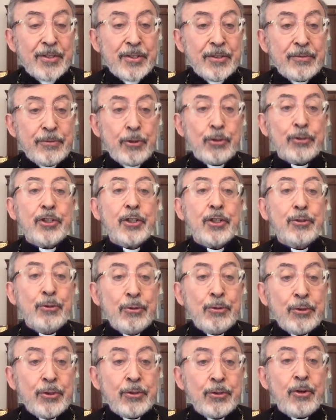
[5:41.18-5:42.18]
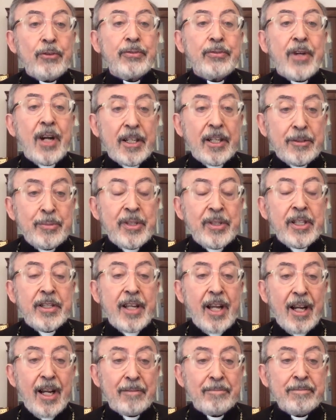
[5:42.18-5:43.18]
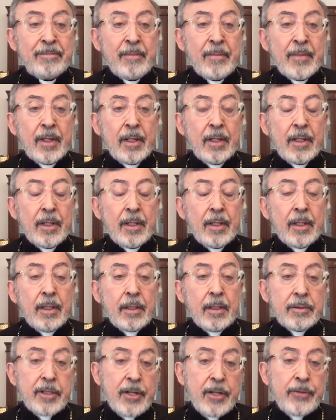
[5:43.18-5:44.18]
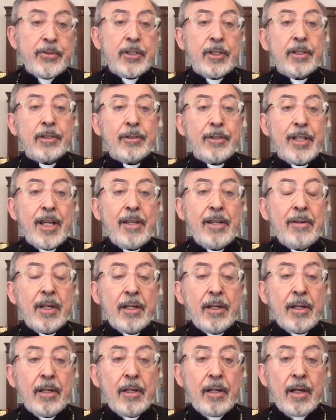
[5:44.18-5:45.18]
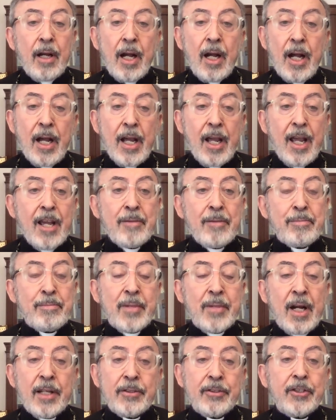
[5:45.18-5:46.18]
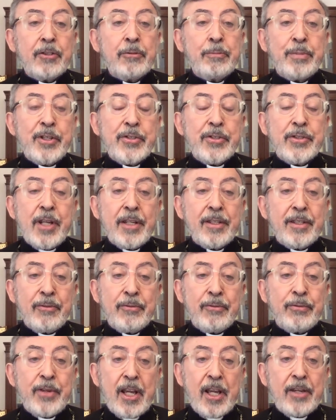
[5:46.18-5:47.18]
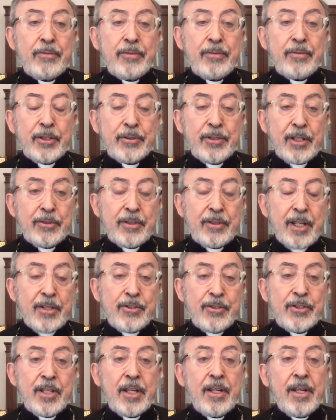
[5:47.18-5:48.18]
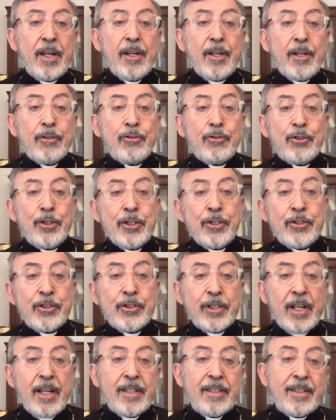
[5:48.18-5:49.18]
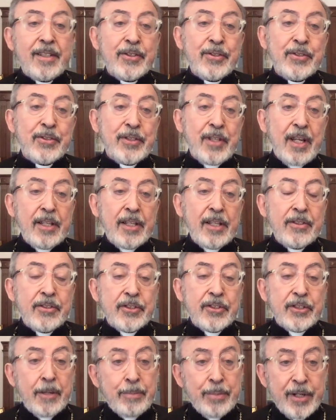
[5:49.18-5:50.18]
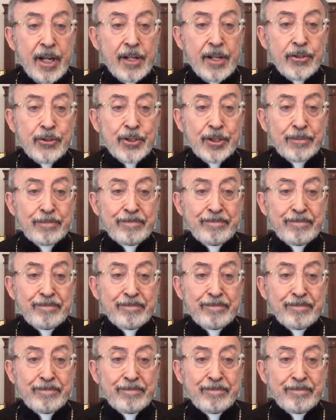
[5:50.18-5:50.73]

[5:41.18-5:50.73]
for the good of Armenia. Definitely, I am 100% in favor that there is a church and state separation.